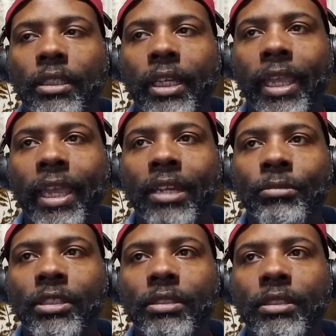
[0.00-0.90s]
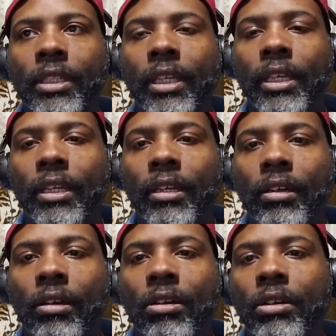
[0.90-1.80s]
academies
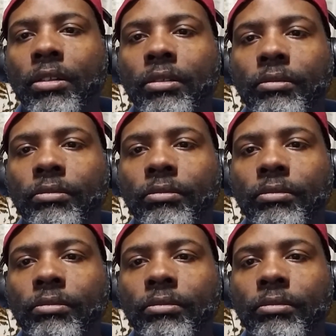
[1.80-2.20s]
are